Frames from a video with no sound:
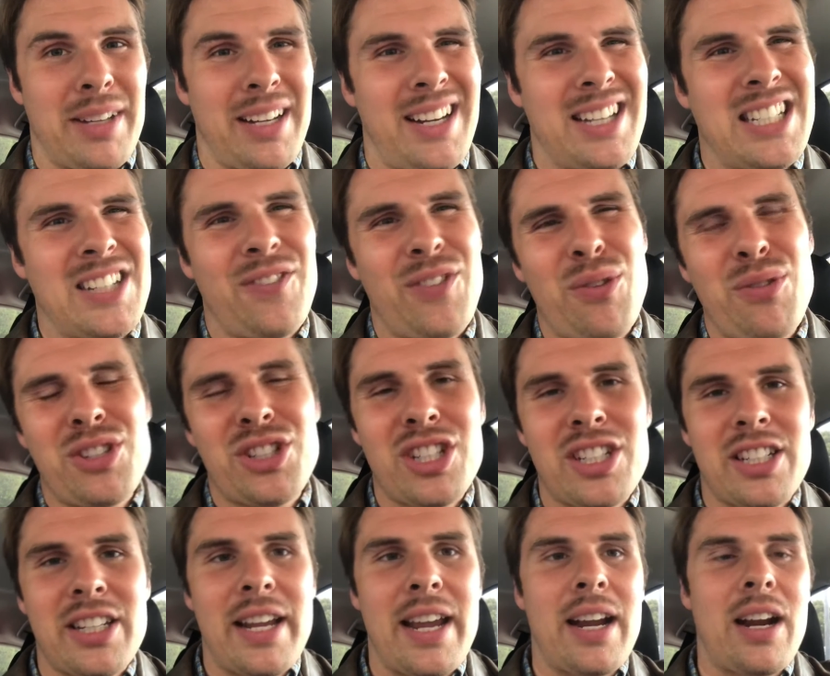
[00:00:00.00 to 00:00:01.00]
Like, cause if it was
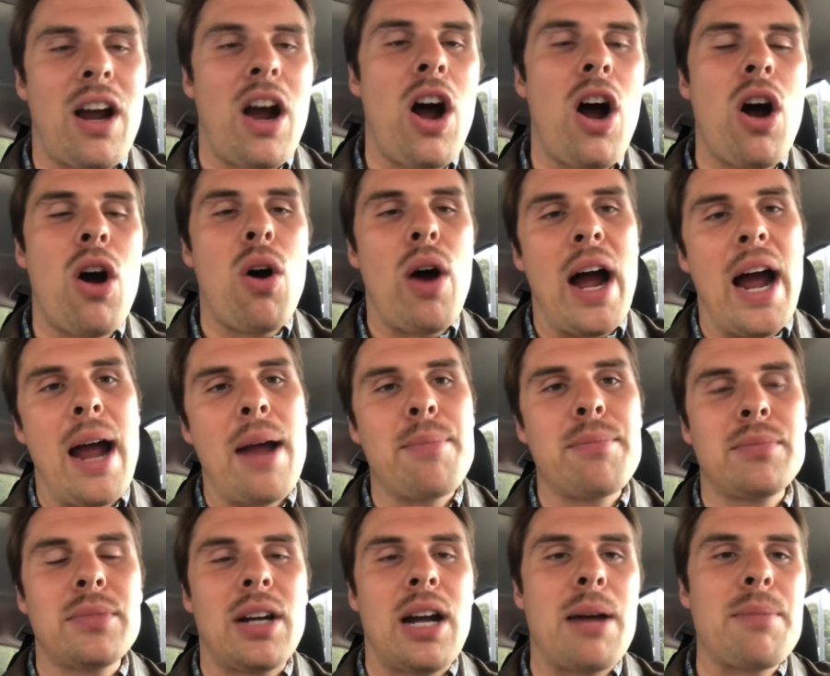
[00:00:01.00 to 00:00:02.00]
just like, oh,
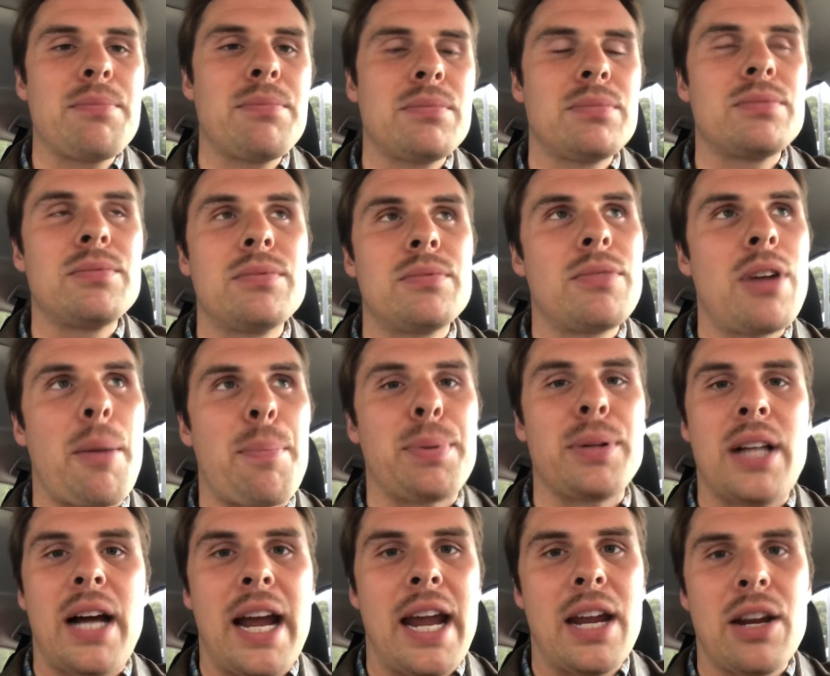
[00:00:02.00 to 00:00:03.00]
I'm
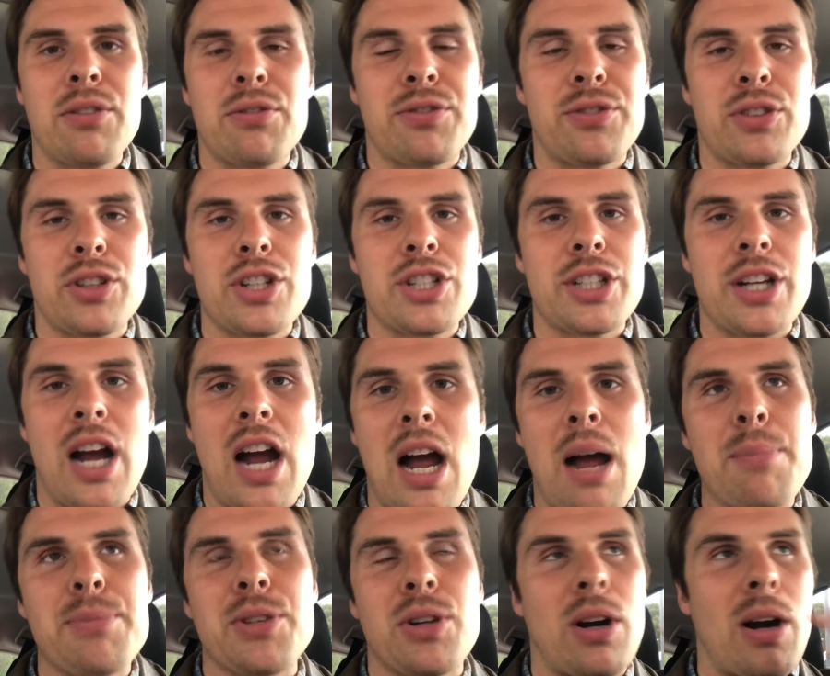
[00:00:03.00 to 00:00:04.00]
applying for
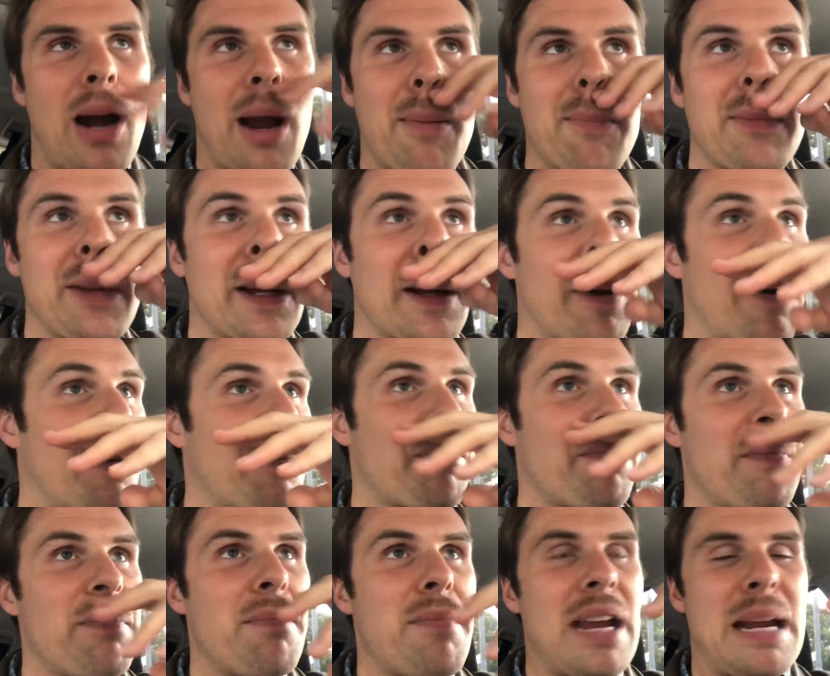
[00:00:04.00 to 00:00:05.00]
jobs, or I'm, you know,
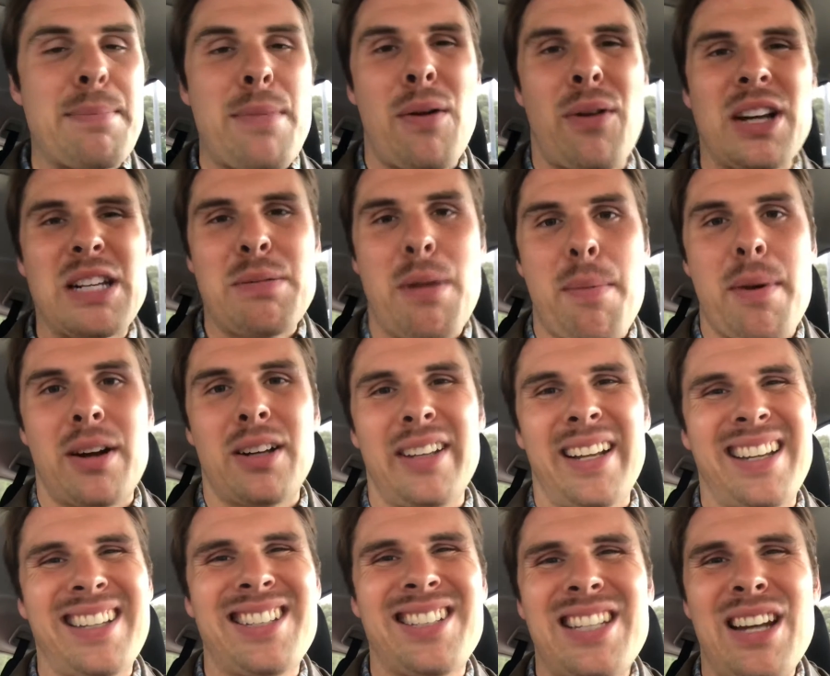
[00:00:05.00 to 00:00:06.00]
making my resume better,
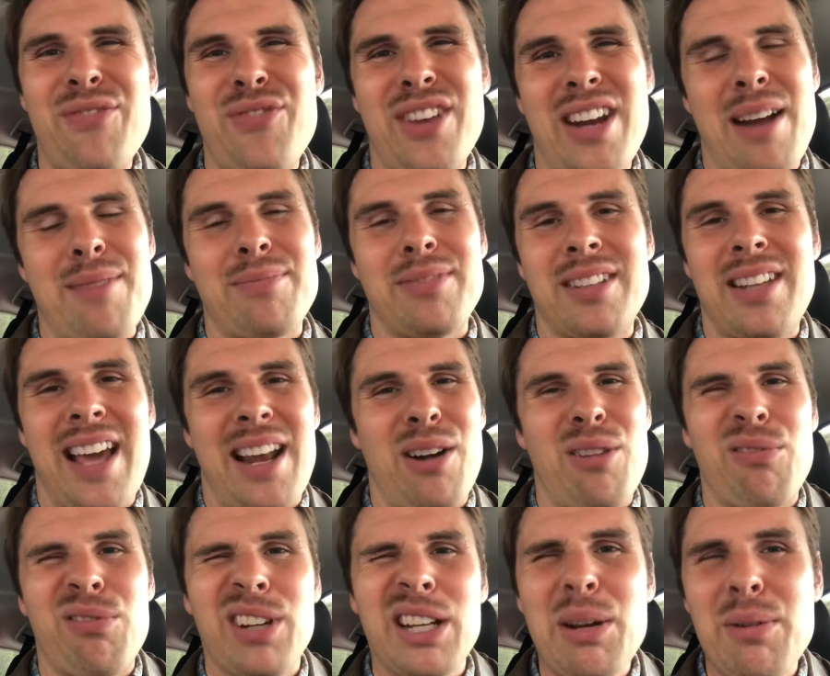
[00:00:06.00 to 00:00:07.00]
like stuff that I
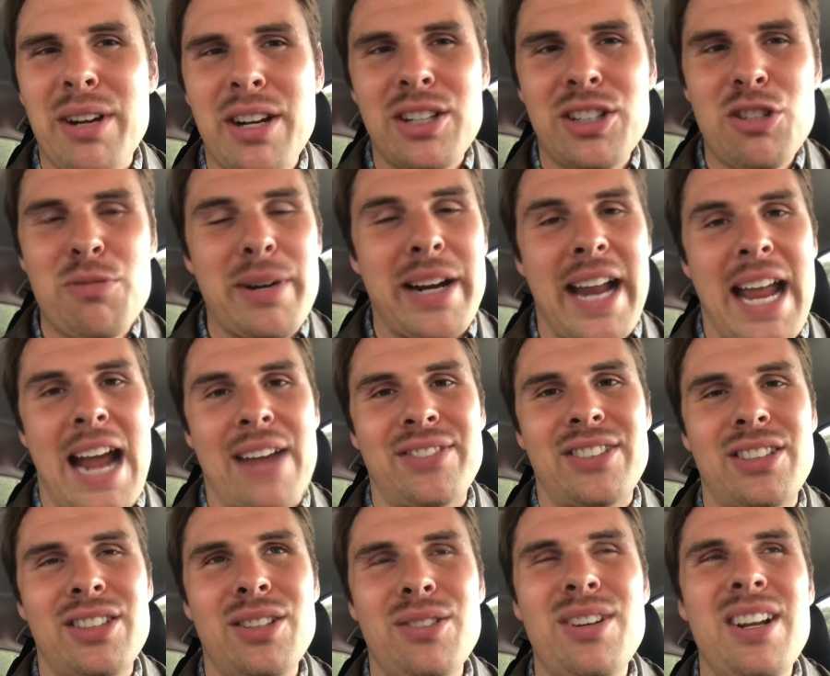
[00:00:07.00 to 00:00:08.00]
don't really want to do, but I
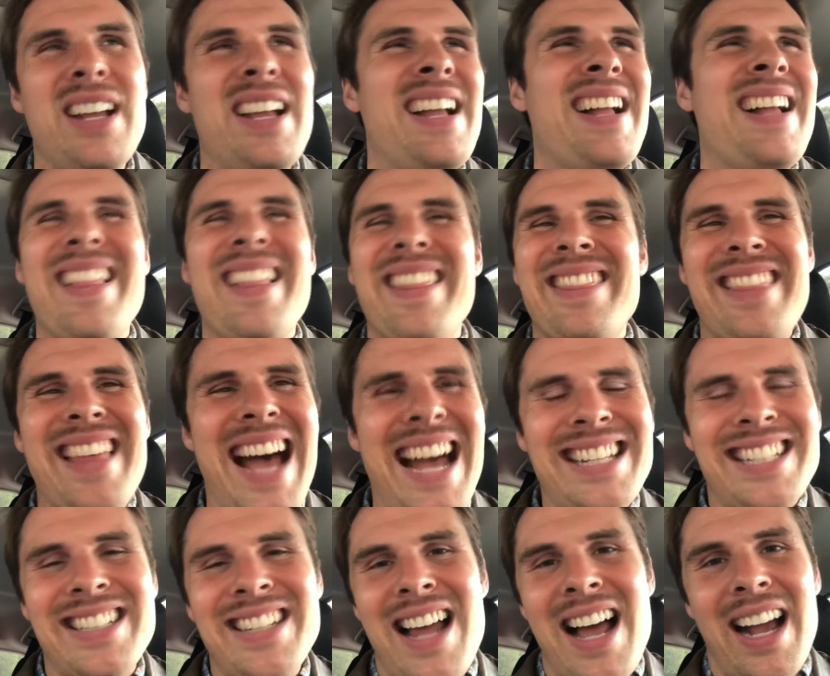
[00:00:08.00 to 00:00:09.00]
have to do,
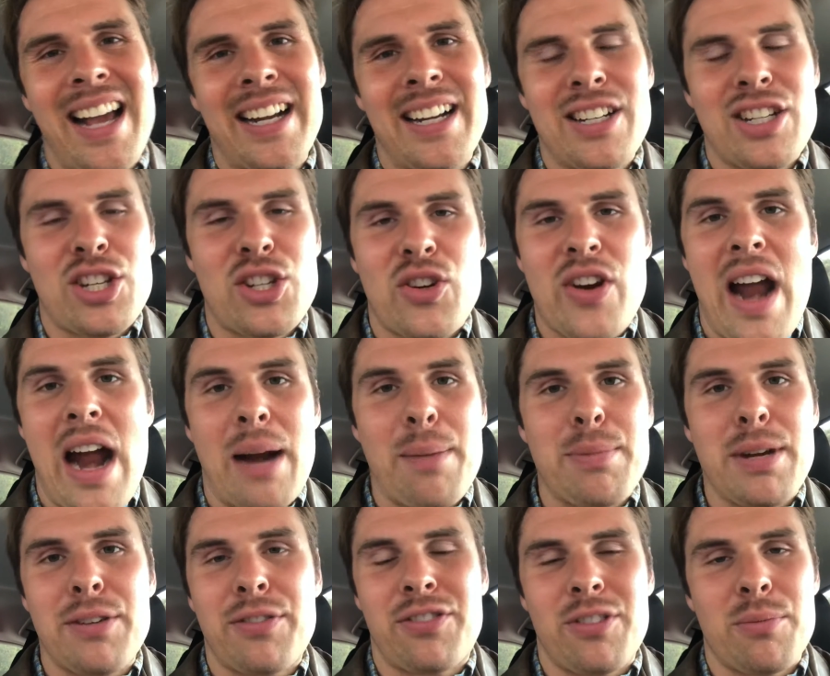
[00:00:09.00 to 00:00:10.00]
that's not going to distract
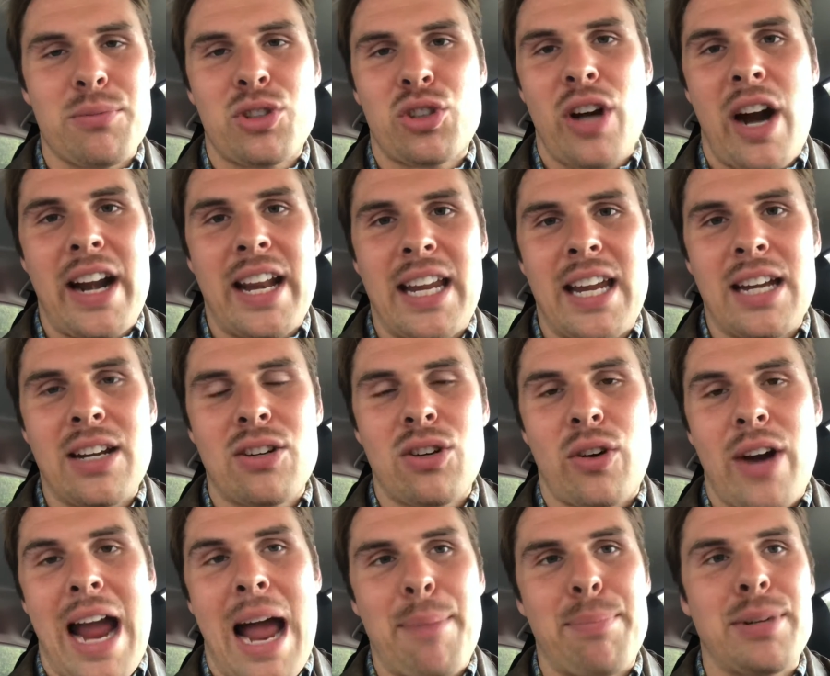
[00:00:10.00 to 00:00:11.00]
me from trying to eat
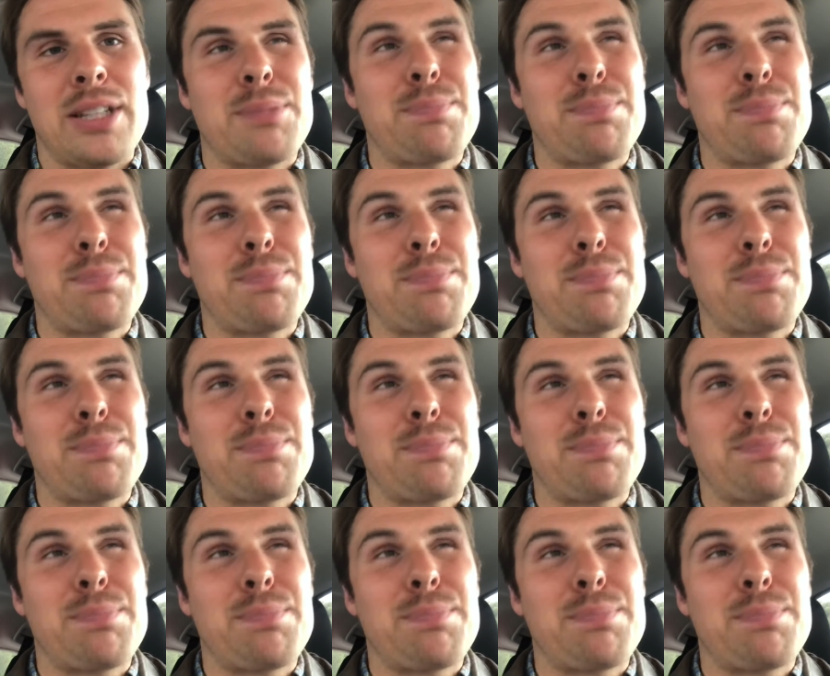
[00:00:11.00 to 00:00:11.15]
crap.